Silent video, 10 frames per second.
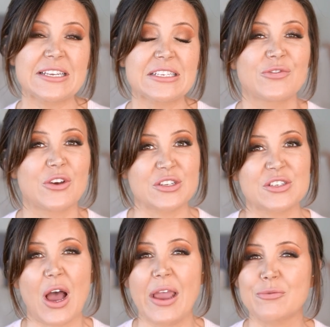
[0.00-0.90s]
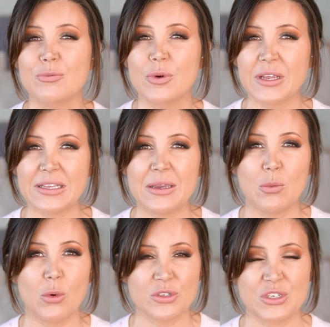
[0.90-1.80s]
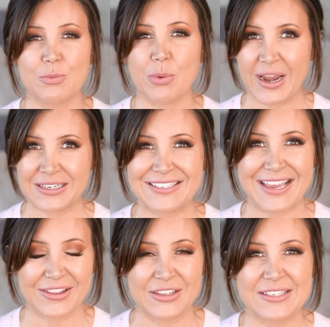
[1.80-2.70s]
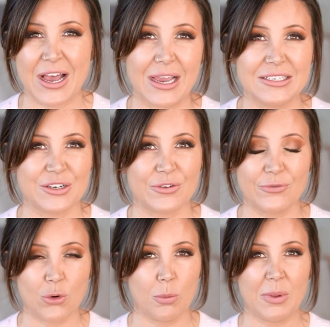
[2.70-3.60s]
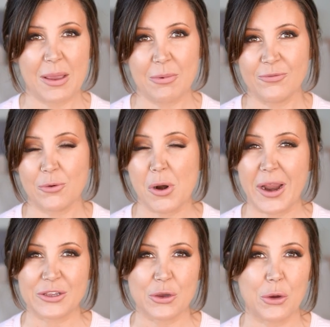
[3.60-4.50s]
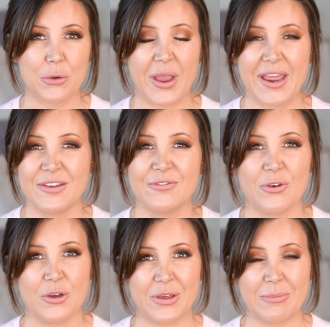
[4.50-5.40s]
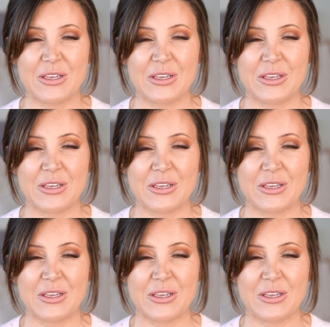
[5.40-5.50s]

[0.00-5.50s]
things first, I really want to break down this idea of foreplay before I go any further,